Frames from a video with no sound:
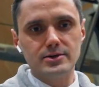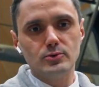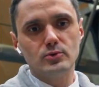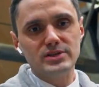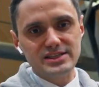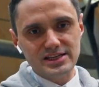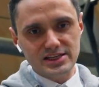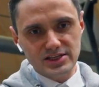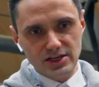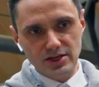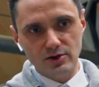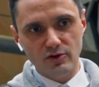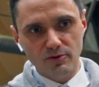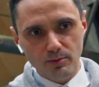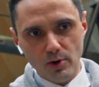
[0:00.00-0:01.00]
with this kit
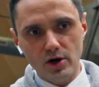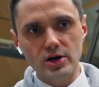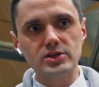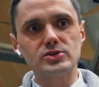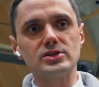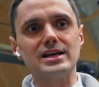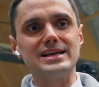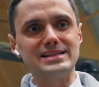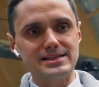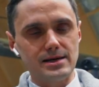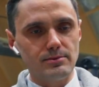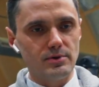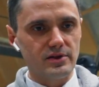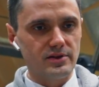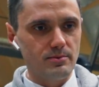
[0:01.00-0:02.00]
of parts
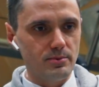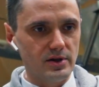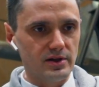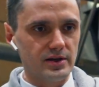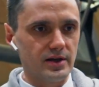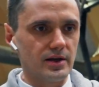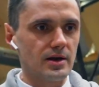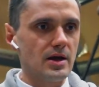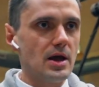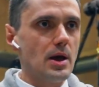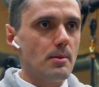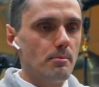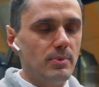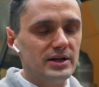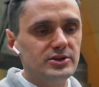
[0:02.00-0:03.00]
assemble the building.
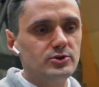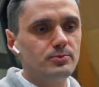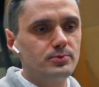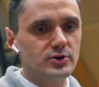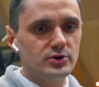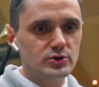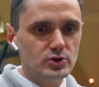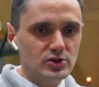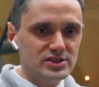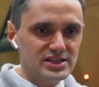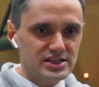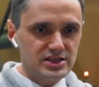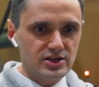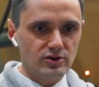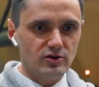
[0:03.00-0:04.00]
But to produce this
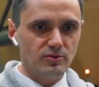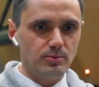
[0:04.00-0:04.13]
kit of